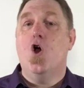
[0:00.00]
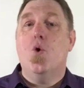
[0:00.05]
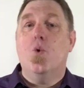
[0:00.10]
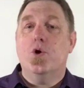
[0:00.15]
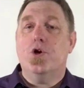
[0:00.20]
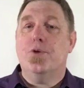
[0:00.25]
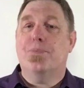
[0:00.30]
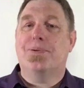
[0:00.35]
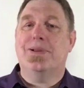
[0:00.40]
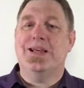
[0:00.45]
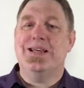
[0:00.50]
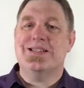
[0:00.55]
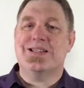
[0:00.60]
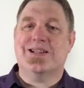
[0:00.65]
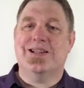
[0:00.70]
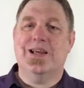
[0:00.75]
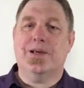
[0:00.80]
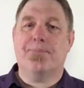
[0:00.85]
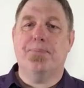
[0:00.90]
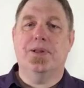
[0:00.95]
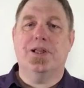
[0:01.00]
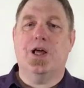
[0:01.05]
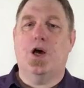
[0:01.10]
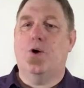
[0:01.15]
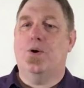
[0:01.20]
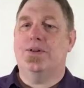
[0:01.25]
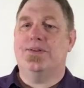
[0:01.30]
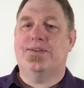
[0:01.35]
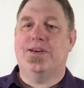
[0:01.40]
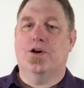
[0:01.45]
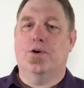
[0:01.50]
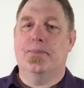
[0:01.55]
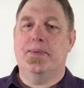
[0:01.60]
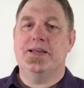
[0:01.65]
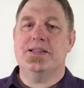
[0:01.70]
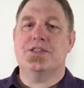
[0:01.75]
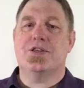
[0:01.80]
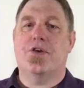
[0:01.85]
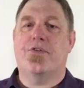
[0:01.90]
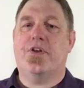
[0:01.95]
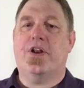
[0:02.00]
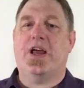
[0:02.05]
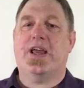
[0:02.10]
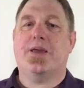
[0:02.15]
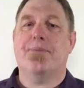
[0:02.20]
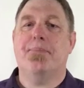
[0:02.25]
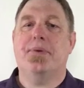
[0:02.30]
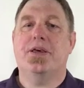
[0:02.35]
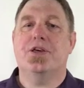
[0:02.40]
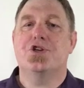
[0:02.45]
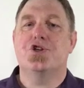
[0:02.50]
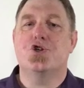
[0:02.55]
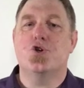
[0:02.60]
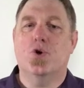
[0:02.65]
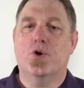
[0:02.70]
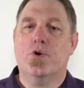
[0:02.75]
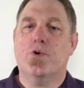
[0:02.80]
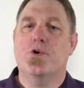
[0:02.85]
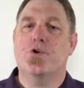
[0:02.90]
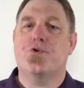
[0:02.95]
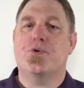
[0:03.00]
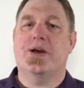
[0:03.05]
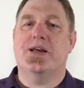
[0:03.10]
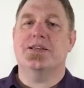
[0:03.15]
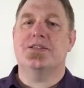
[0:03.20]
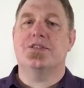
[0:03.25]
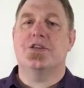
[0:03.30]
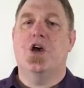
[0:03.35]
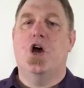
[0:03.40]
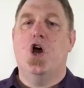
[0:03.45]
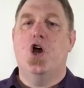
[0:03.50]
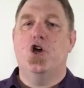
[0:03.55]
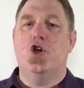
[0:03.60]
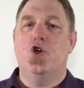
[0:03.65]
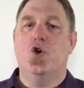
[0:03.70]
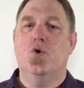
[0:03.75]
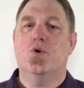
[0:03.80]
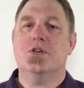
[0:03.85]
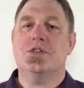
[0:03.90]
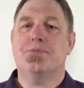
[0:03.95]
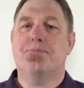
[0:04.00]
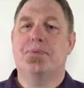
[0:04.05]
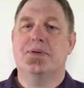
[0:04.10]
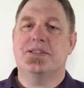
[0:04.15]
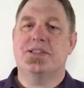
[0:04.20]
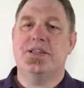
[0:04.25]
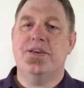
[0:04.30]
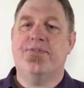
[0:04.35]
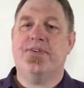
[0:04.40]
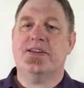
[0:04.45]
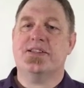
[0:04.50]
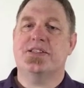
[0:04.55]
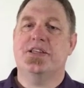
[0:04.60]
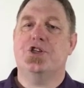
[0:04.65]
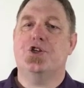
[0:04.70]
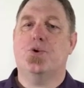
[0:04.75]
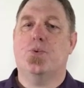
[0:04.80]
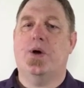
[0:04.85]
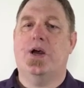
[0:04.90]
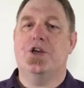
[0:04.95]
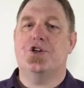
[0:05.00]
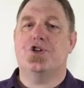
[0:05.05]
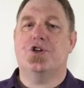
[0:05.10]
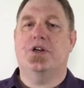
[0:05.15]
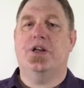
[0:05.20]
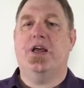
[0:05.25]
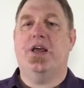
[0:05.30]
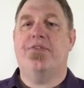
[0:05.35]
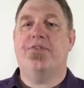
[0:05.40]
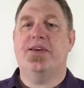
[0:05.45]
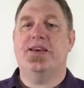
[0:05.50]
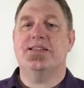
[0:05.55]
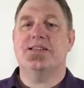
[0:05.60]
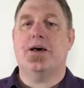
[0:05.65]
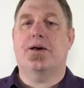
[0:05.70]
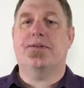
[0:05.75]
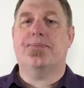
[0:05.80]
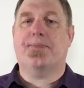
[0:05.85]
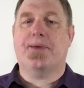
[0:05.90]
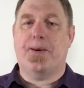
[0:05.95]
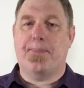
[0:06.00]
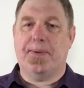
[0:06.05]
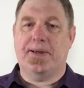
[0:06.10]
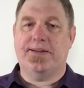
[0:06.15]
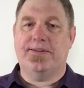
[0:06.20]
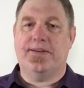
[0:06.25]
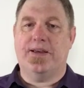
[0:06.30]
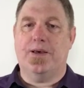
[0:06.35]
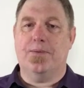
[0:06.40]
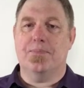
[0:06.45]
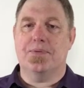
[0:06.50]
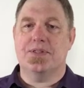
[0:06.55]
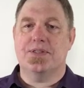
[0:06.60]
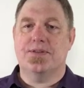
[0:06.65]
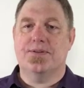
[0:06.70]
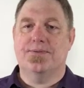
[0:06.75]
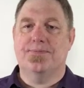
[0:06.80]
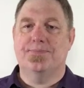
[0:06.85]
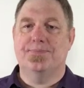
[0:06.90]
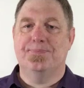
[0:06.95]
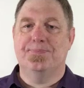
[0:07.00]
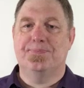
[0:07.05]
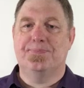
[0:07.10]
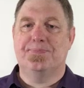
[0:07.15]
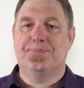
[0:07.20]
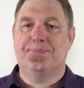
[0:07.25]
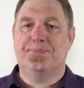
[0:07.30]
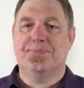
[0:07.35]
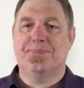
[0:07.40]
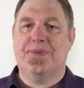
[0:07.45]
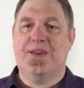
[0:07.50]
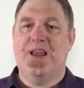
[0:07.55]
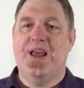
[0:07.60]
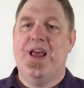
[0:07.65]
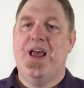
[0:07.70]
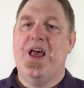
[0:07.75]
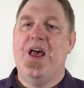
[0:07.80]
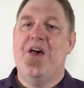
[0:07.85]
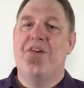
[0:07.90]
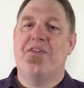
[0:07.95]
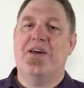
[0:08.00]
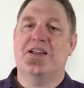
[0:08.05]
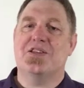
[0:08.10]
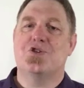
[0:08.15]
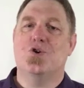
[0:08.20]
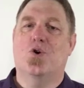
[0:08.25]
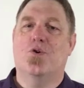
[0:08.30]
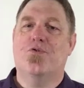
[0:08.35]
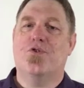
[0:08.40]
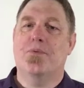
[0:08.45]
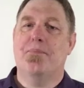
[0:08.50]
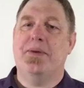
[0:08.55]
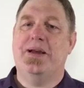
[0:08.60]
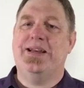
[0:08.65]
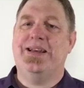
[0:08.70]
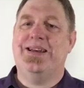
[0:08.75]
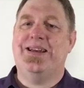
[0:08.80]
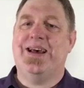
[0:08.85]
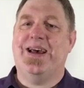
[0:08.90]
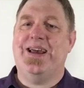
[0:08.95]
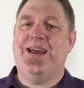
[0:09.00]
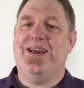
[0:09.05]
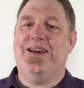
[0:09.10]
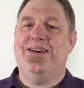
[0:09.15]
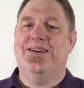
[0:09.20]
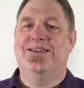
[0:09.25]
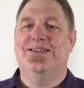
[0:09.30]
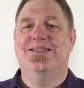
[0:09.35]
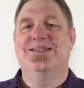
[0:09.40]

Would you please click below and tell me so that I can be sure to address your specific situation in these upcoming tips. That's all from me today.